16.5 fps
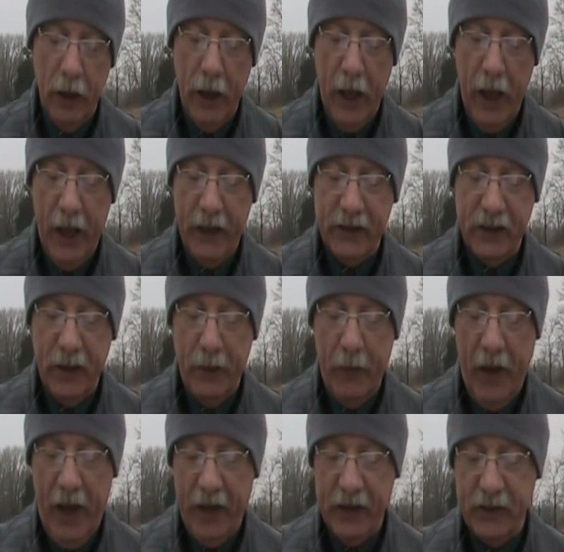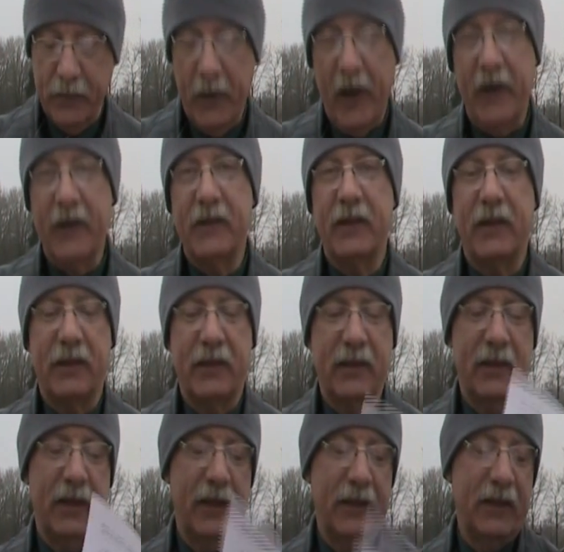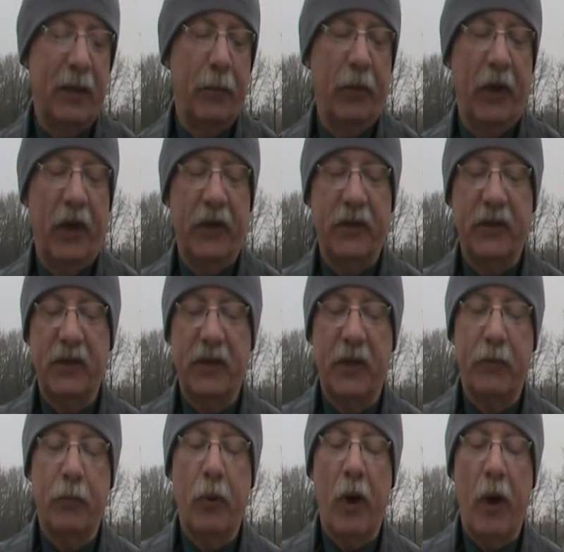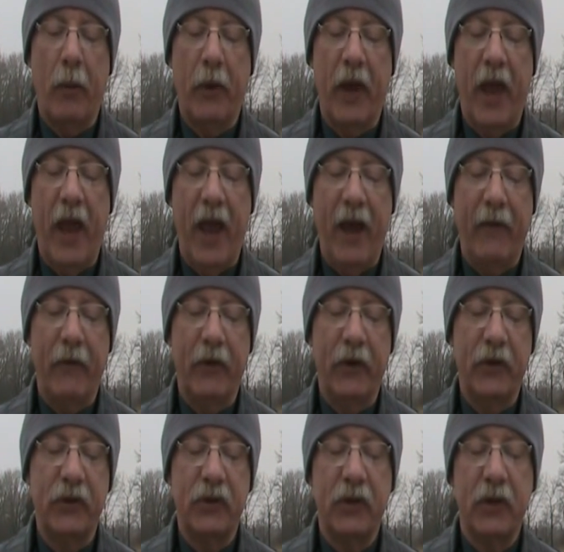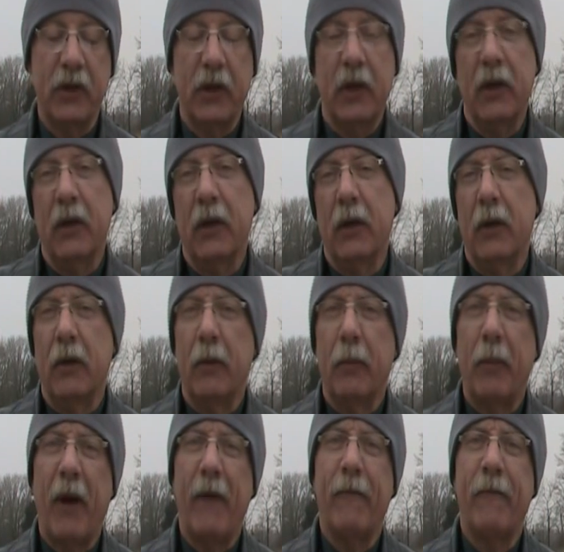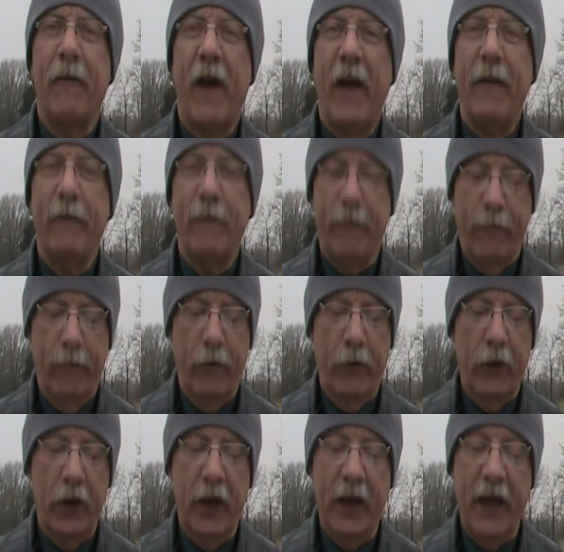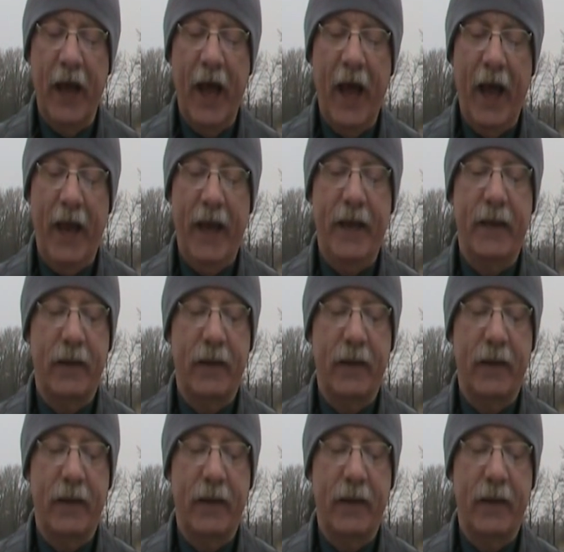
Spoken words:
In some aspects, some places it probably averaged about 5 foot in height.